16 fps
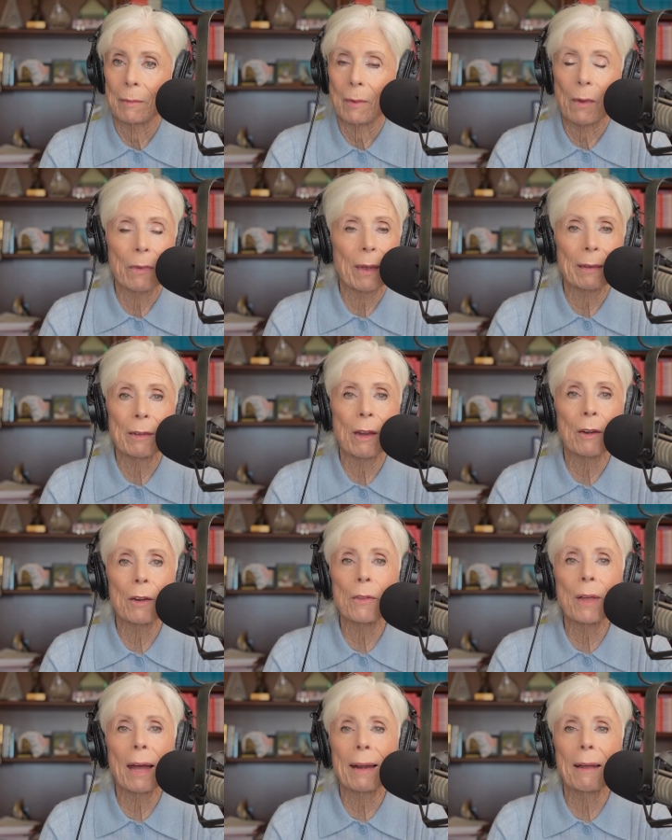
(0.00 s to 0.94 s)
that none
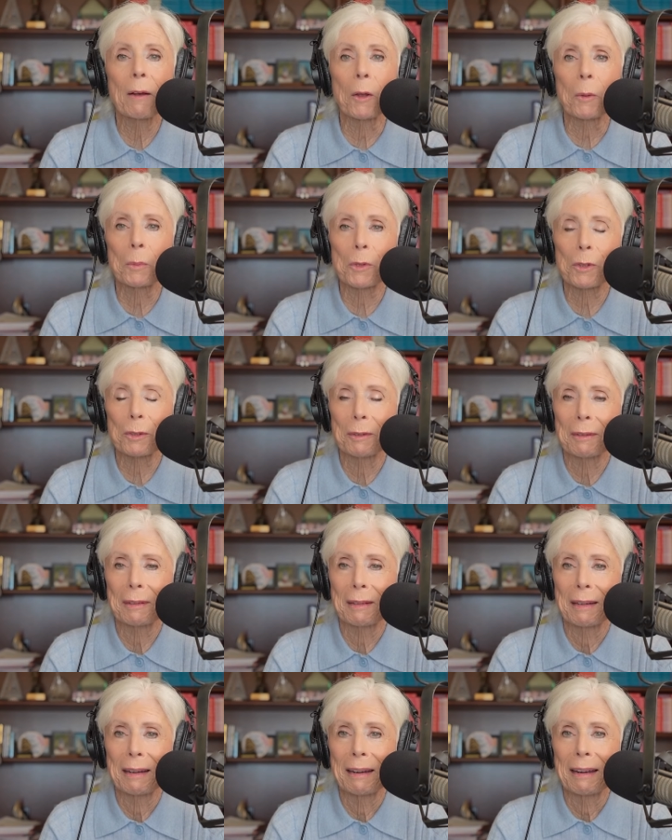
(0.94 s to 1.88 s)
of that helps.
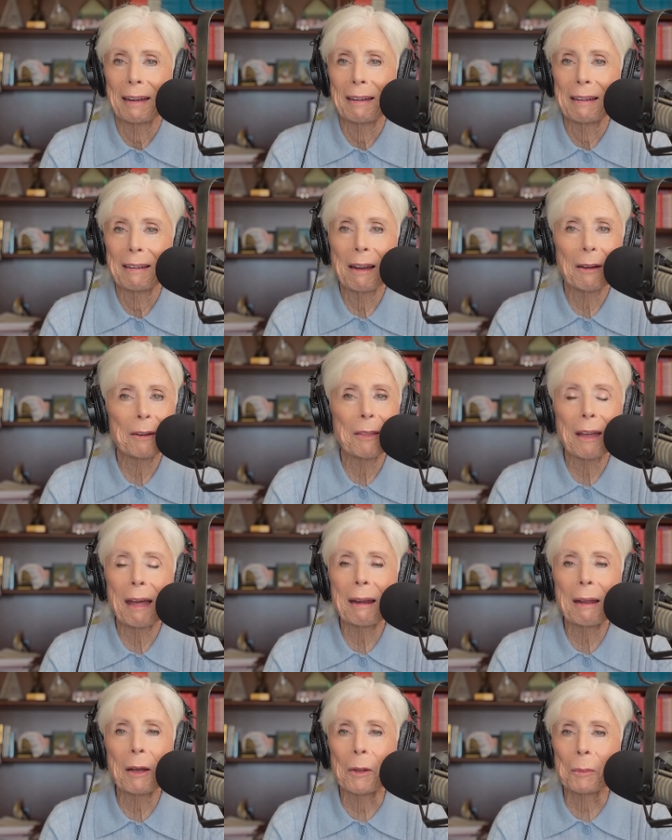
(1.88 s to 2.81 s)
To, none of
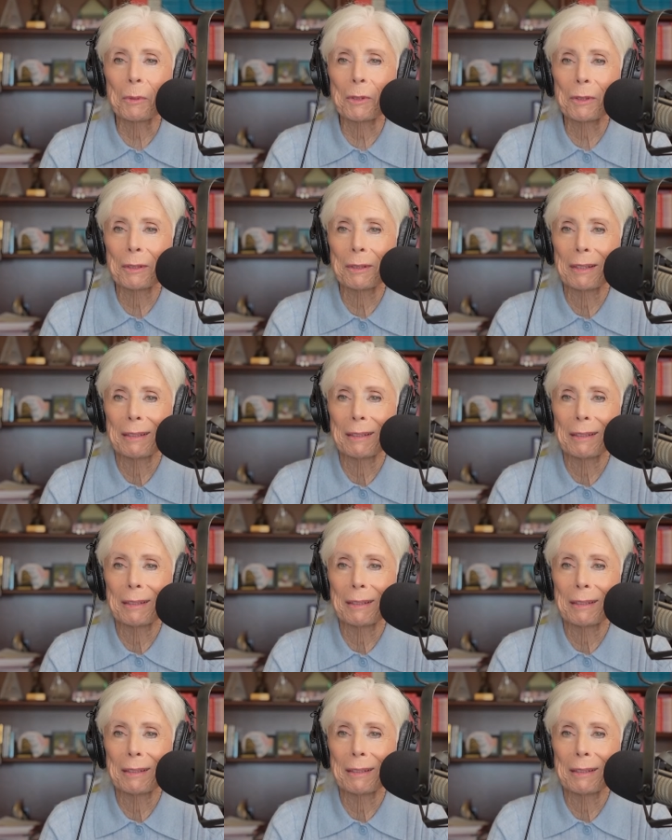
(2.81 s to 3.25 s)
that helps.